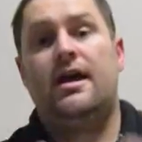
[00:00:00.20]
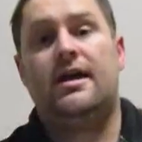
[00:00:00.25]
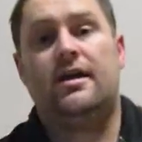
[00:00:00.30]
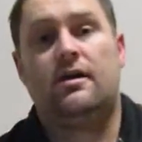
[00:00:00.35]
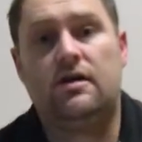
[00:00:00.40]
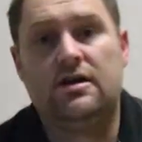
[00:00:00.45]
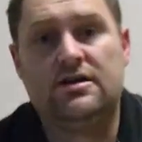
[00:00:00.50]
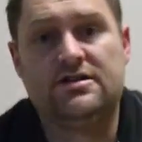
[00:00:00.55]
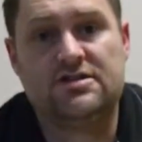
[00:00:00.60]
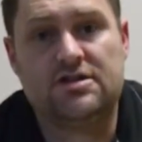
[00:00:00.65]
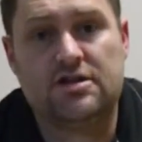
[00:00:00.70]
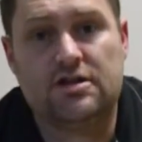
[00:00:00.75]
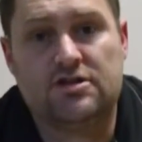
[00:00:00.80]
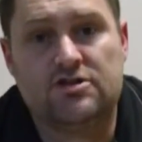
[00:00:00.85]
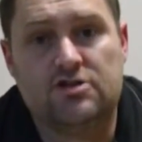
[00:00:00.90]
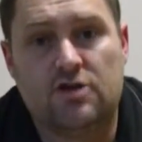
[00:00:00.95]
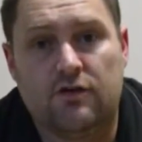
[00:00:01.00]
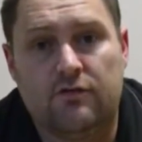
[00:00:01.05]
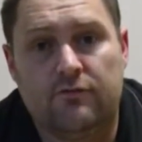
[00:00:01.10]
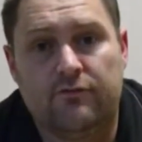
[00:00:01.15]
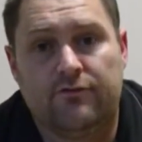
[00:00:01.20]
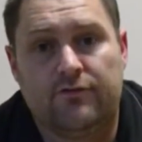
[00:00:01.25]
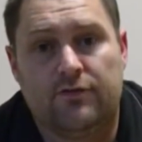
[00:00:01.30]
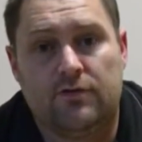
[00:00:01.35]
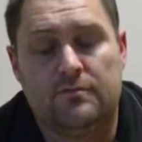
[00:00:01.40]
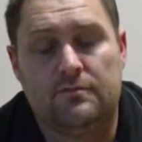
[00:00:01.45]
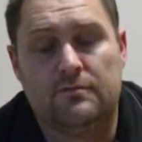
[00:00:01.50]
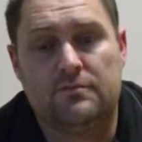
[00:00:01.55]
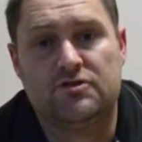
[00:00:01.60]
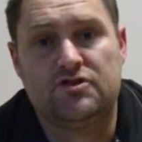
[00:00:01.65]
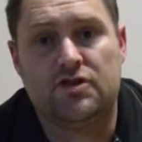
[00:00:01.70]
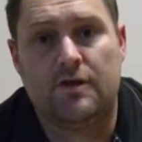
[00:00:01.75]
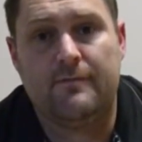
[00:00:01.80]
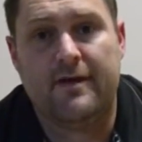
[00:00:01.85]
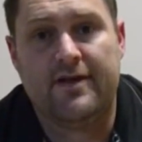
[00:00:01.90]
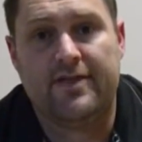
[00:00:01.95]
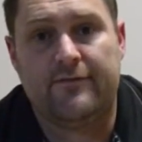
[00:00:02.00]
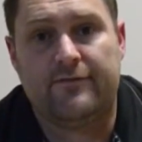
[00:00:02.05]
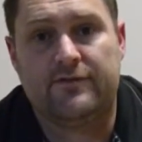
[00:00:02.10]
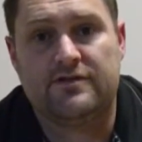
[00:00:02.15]
guys, John from John
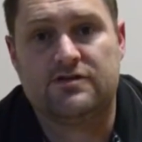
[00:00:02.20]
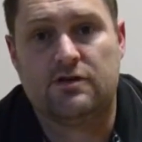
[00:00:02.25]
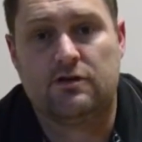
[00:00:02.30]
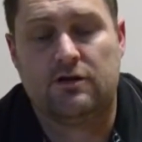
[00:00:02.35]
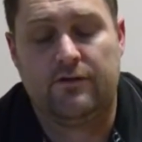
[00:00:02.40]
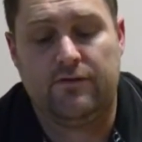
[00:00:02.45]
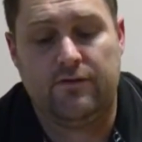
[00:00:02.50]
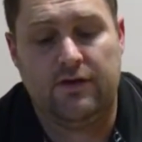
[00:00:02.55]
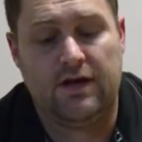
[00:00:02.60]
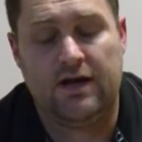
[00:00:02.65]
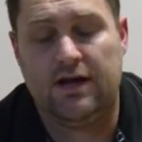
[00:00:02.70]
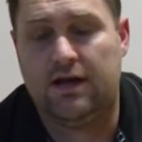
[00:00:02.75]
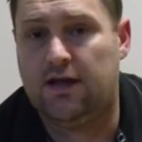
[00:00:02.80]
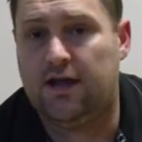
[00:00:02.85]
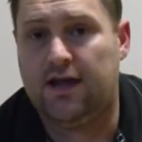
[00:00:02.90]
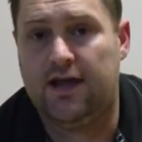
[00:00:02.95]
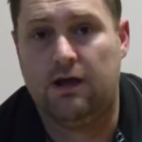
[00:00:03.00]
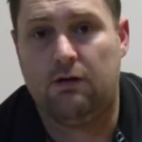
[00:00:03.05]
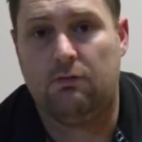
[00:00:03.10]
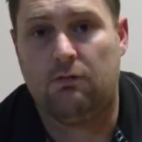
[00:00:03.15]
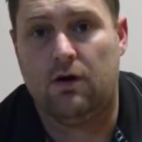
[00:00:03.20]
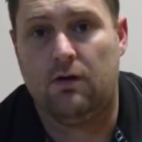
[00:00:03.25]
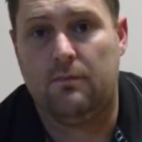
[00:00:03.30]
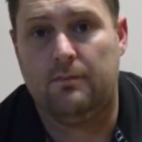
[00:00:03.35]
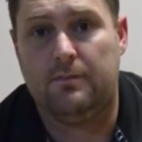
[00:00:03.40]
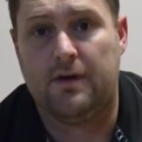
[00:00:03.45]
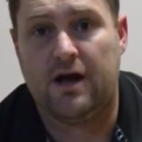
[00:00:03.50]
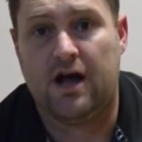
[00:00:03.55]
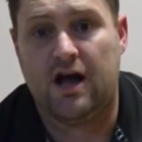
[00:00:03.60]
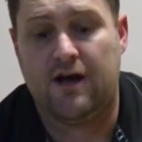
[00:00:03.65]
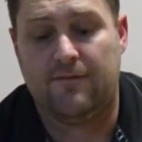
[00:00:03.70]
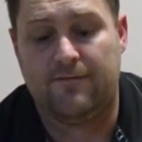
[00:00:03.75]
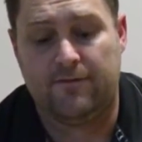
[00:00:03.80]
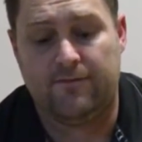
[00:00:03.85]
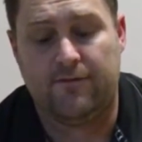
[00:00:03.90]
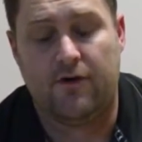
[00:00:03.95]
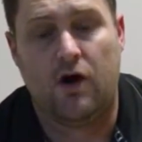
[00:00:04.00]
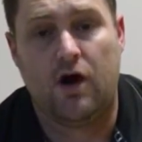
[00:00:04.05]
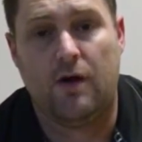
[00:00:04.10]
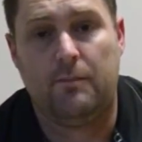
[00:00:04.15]
Mather Photography here on behalf
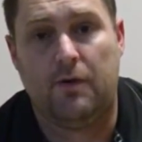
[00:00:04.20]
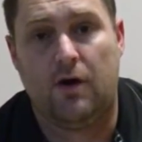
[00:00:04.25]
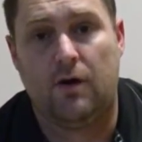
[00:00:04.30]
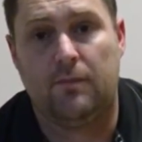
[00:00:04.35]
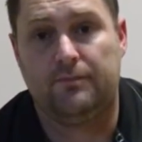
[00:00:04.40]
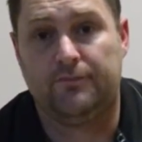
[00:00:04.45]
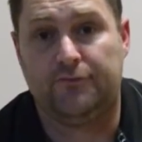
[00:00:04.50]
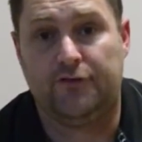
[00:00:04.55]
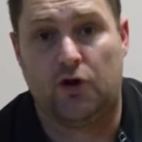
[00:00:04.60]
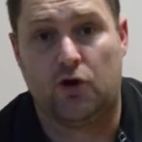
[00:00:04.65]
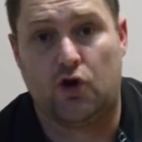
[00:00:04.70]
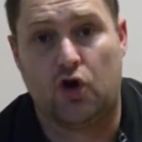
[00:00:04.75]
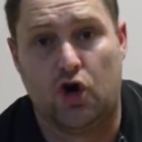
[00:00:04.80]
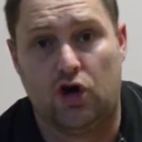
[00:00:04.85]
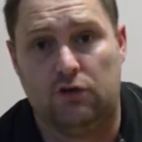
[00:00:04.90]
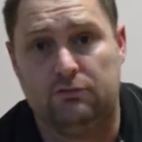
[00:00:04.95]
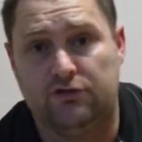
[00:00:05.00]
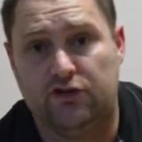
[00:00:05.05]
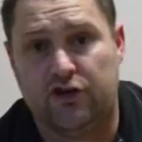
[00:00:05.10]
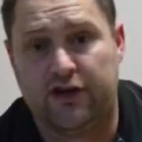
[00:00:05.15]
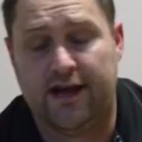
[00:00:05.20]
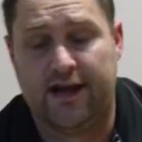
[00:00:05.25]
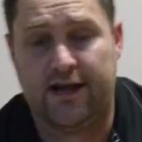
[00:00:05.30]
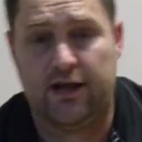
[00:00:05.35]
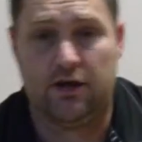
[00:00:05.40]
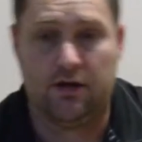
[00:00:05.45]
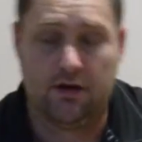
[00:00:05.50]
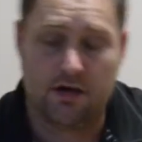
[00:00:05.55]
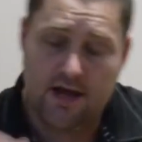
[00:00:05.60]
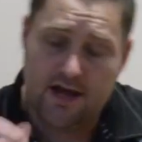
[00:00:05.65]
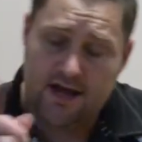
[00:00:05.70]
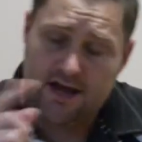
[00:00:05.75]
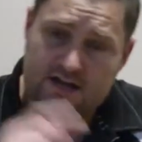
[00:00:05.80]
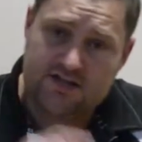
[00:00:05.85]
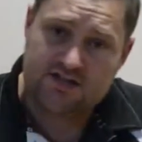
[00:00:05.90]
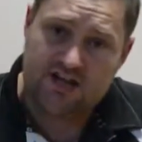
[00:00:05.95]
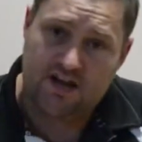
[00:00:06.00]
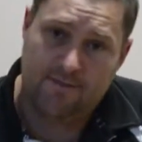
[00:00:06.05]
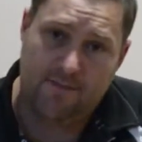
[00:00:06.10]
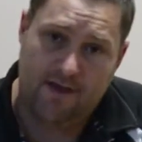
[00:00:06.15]
of hypop.com.au.
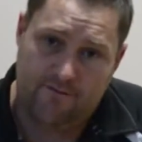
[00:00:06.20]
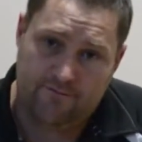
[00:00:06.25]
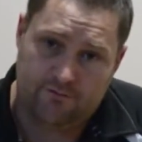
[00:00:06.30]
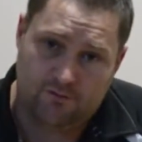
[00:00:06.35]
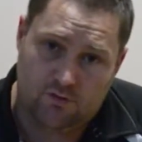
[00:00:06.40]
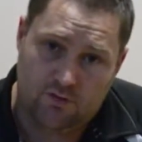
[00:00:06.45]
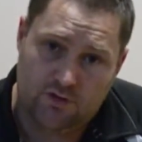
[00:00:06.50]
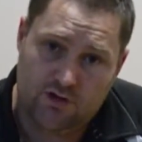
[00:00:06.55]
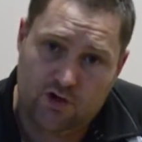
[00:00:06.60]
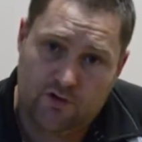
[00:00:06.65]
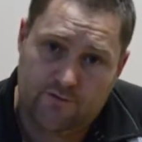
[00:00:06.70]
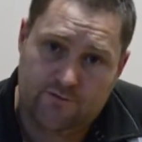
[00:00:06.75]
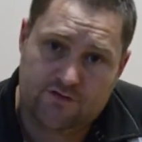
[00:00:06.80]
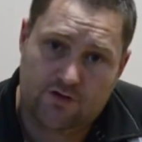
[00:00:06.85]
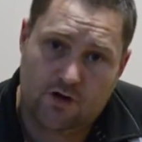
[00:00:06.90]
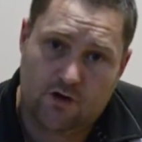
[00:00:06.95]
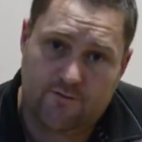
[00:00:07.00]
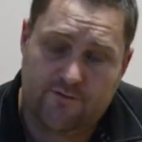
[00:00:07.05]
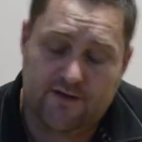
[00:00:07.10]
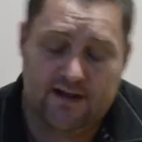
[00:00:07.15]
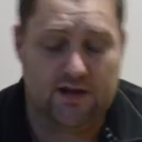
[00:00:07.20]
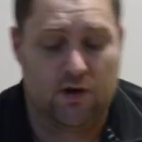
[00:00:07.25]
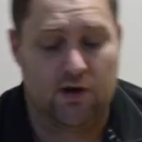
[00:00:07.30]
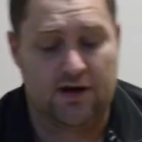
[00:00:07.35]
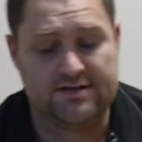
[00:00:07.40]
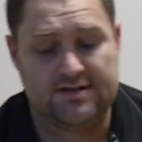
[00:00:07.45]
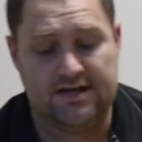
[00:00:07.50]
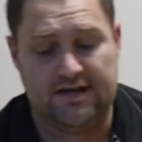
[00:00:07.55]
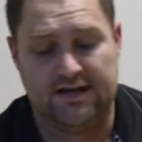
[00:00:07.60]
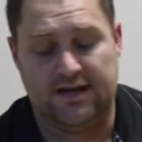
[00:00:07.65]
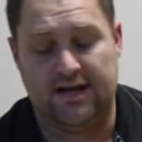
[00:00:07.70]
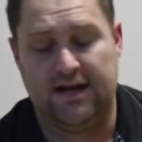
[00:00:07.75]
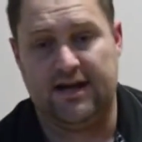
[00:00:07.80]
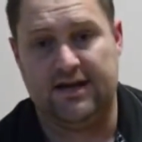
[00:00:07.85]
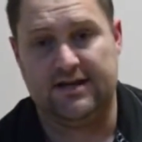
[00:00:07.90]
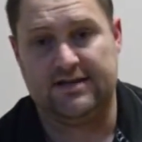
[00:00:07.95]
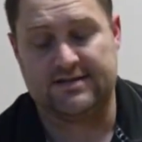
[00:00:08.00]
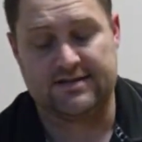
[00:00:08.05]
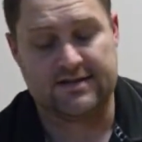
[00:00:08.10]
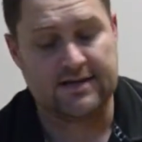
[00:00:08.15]
Check them out for all your photography lighting
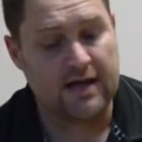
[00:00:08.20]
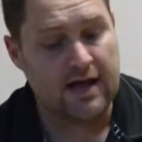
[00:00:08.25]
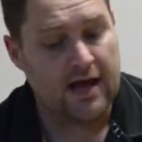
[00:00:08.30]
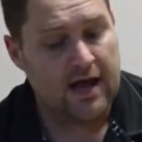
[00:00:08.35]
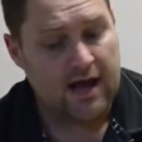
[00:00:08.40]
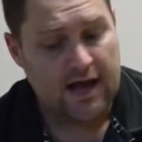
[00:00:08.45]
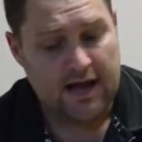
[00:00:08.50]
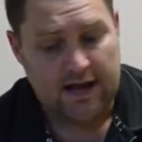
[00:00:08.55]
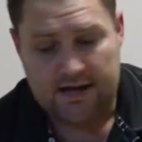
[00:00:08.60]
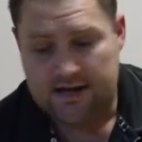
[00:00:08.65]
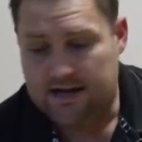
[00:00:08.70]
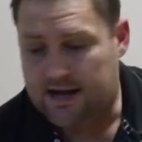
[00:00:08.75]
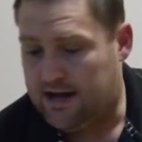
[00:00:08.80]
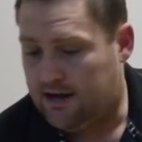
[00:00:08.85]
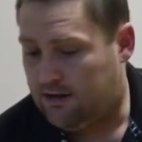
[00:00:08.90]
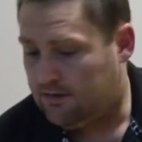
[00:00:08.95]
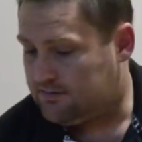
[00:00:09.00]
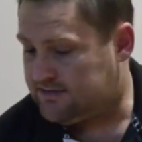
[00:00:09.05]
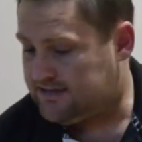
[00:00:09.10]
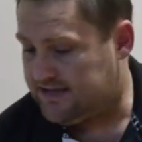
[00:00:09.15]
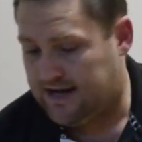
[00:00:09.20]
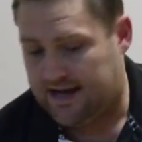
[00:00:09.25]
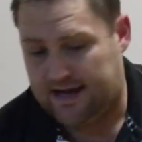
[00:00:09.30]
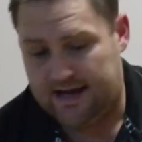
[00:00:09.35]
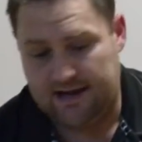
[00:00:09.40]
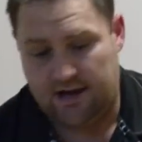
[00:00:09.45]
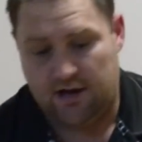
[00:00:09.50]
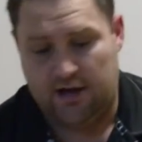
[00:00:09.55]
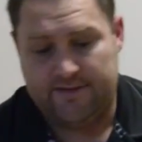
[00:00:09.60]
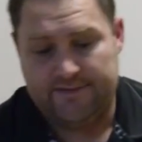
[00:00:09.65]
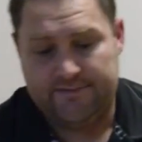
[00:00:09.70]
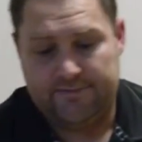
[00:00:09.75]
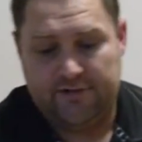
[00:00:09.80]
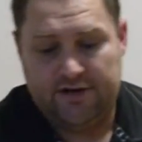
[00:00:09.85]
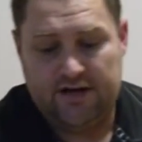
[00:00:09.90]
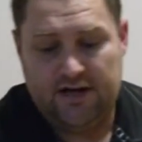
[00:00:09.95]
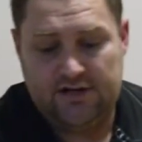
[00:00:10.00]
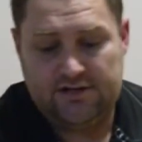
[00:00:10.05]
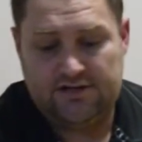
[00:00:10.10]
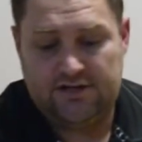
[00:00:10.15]
needs. Now today I'm
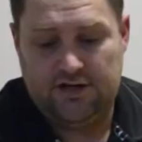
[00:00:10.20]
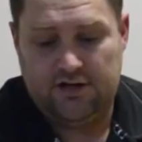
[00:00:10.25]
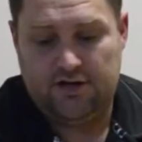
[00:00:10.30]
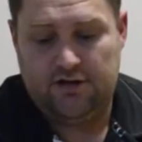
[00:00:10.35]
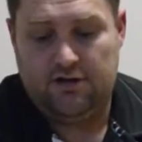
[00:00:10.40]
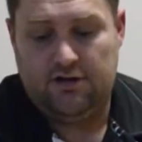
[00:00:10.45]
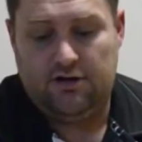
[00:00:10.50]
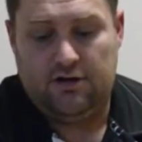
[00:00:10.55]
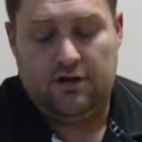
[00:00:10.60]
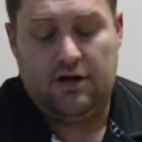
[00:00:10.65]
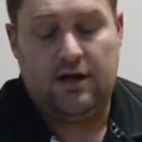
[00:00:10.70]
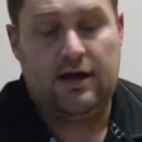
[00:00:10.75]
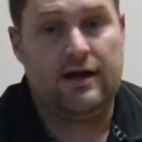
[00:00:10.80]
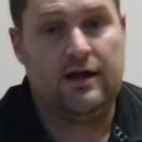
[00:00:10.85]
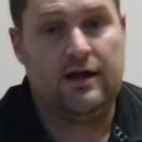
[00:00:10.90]
bringing to you